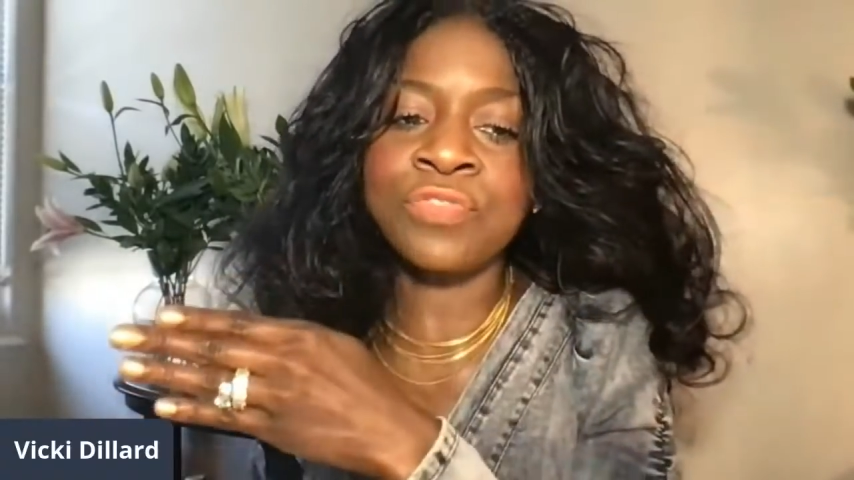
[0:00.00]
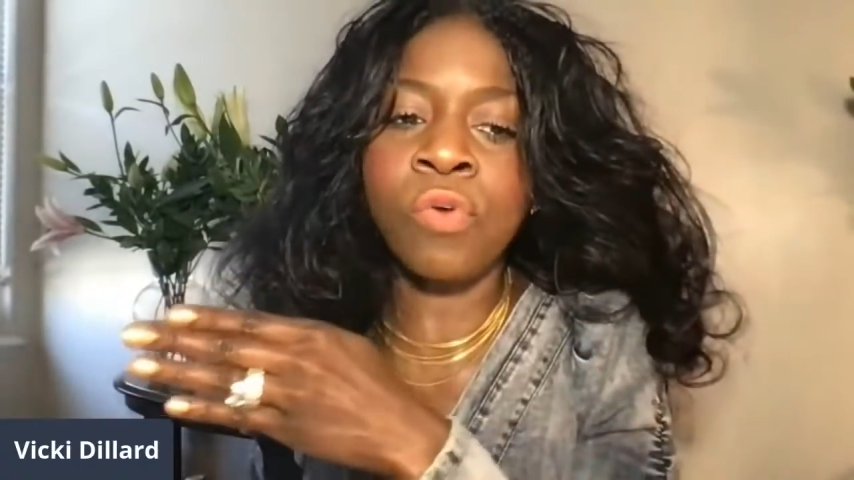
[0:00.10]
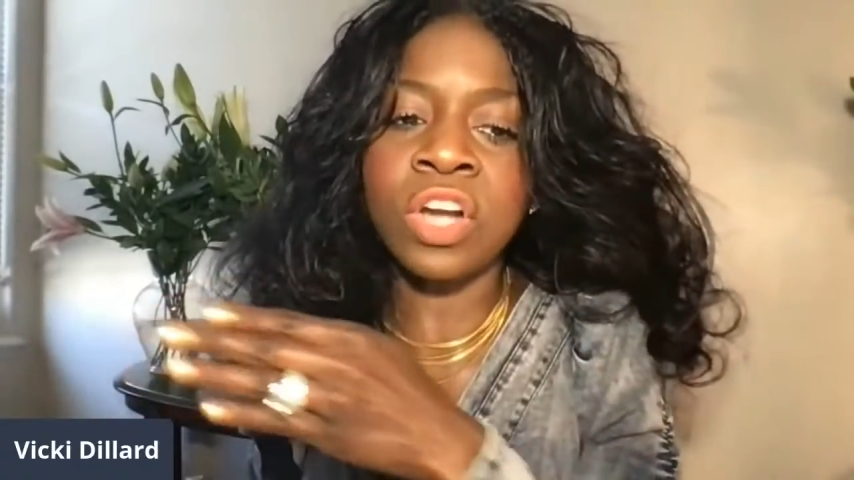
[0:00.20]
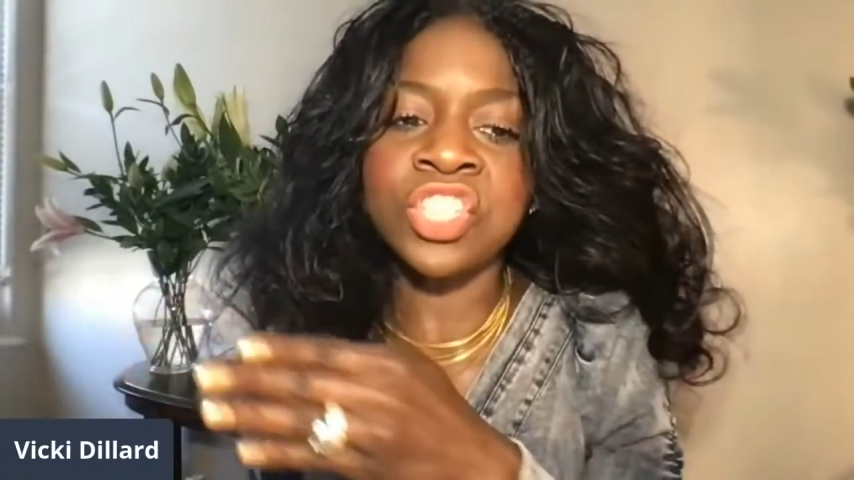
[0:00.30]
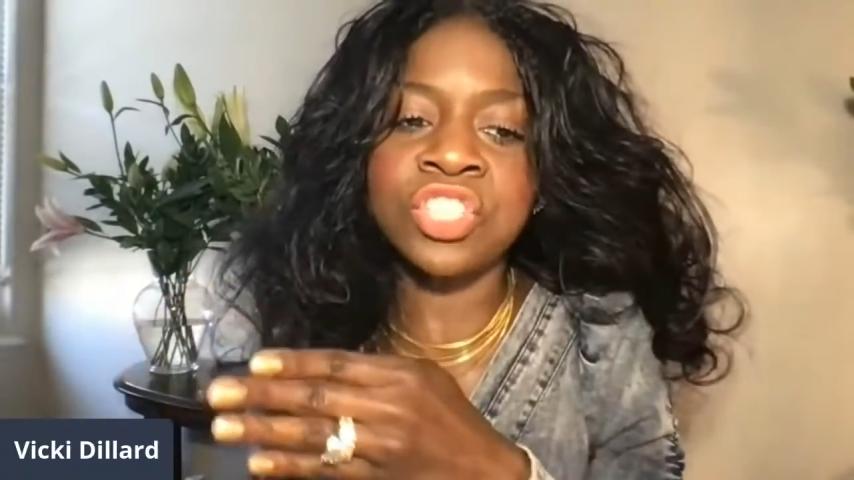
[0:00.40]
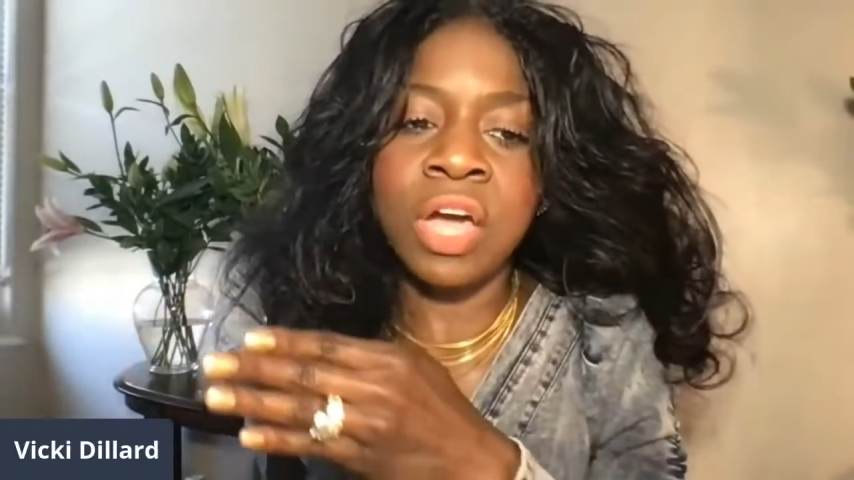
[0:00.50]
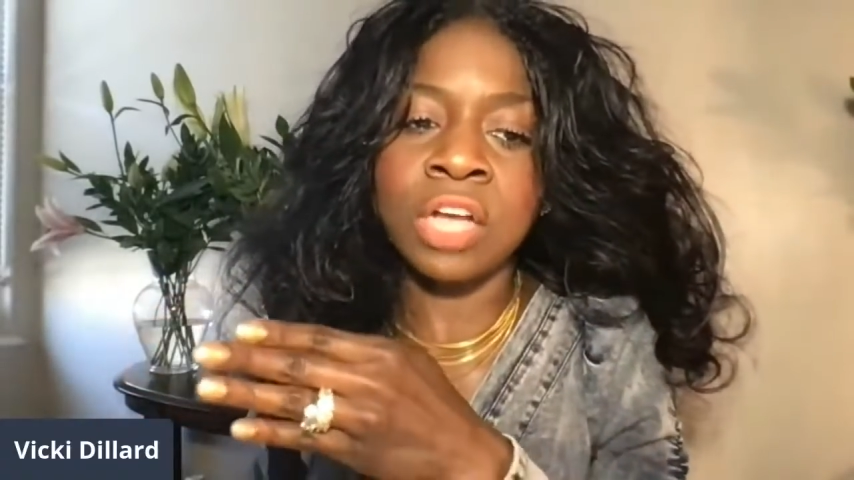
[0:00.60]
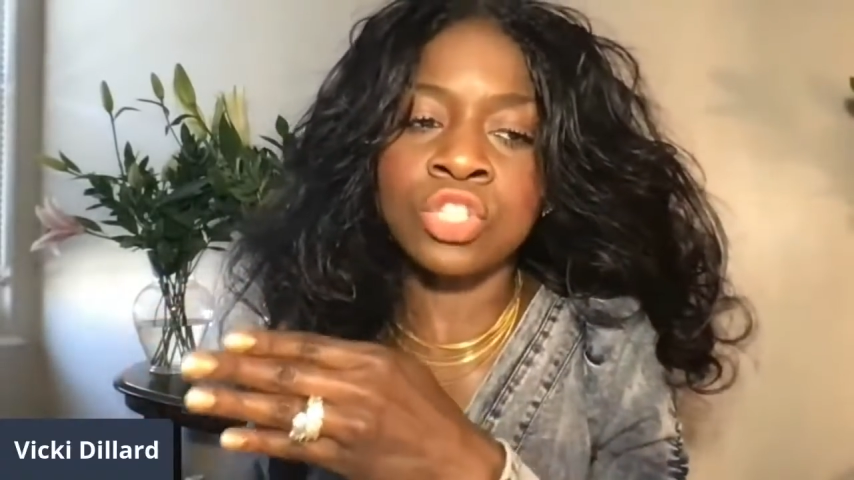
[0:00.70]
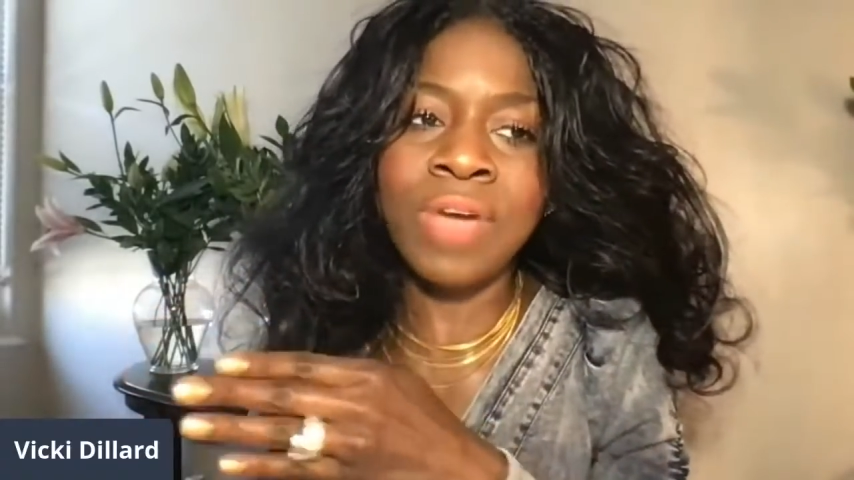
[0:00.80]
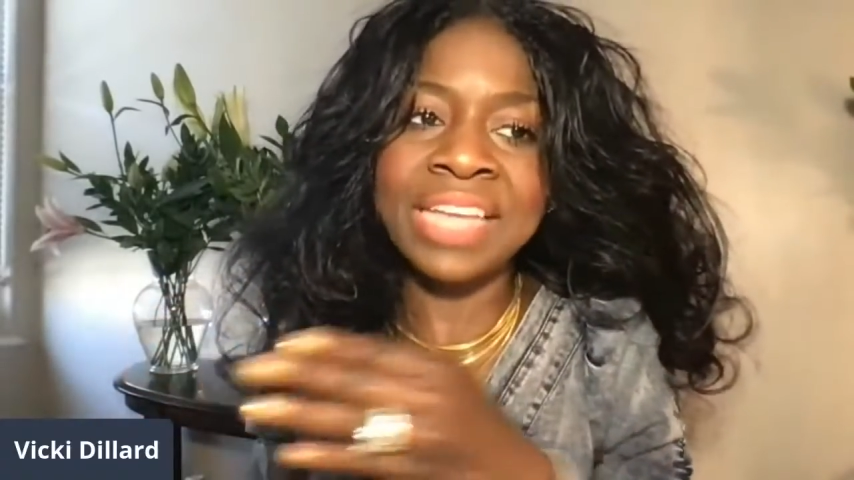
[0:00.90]
4
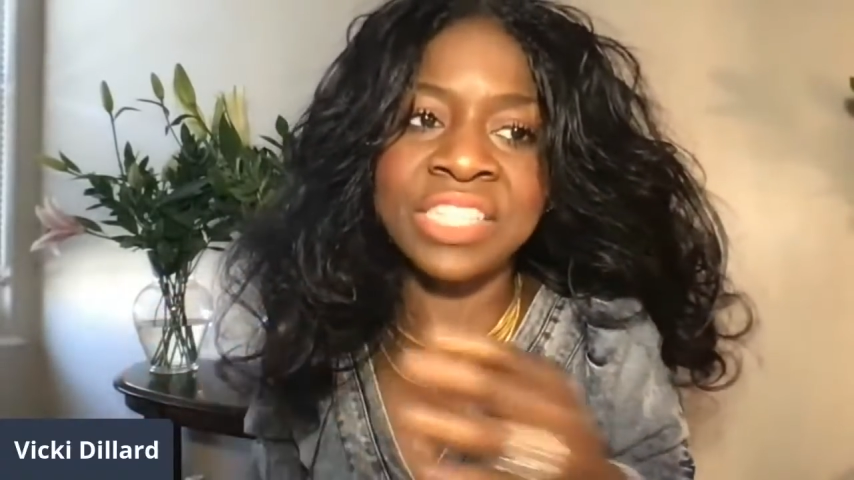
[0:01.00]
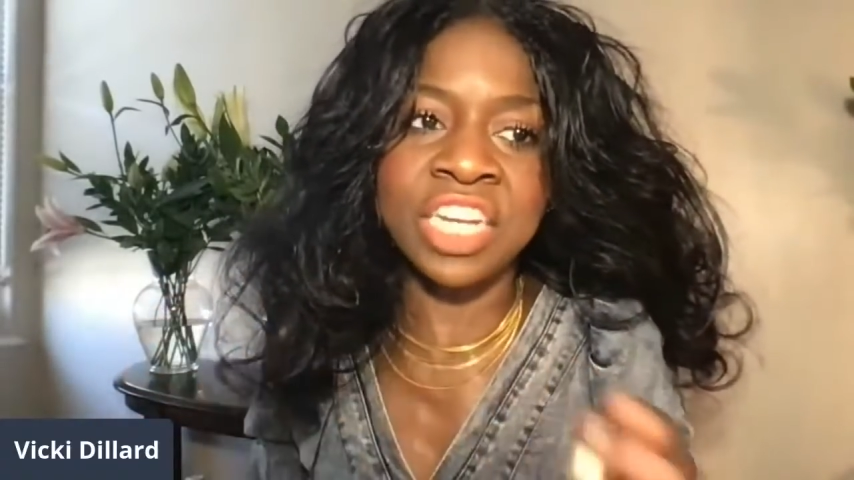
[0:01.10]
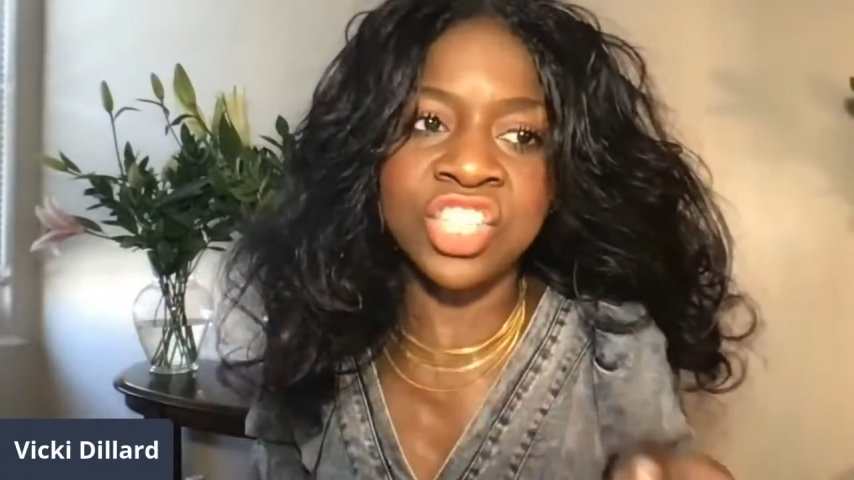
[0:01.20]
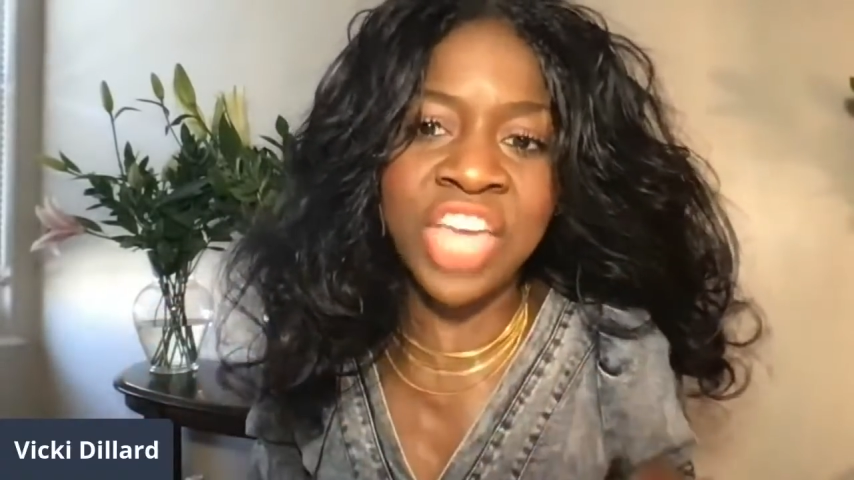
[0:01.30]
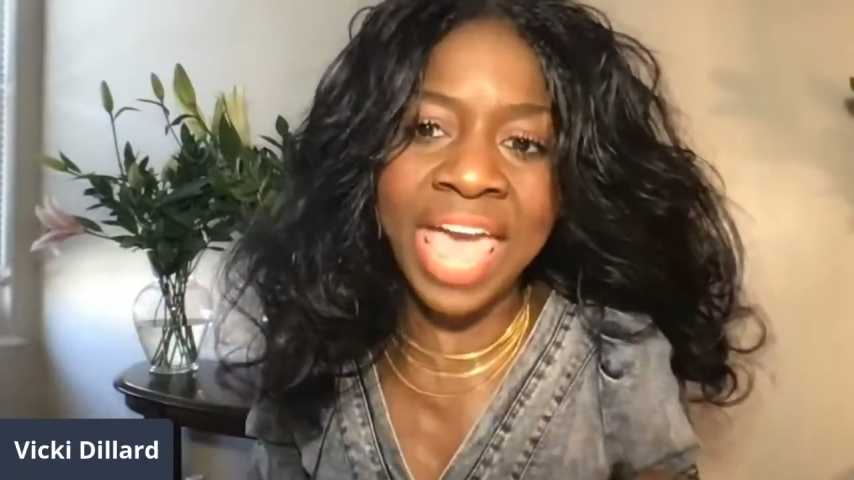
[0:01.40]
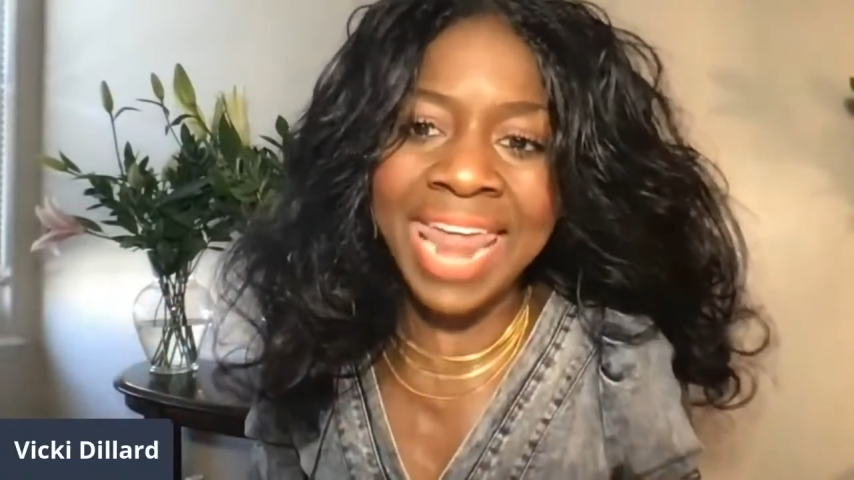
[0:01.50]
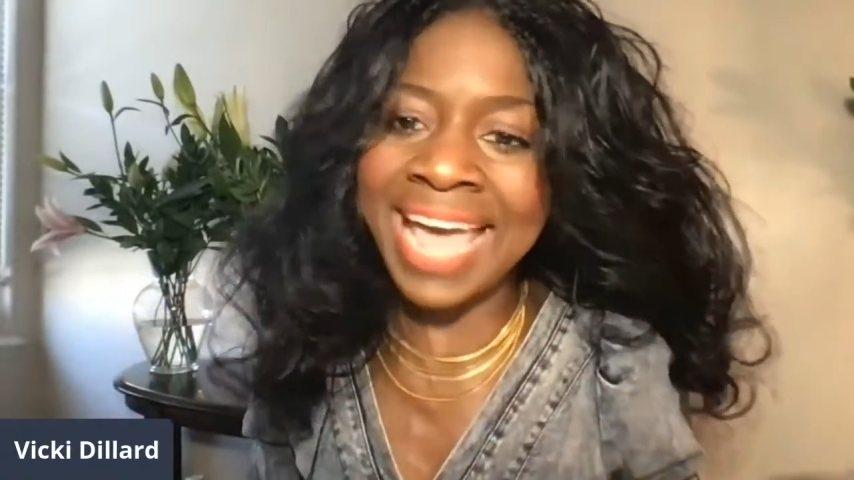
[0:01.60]
traits in the chat.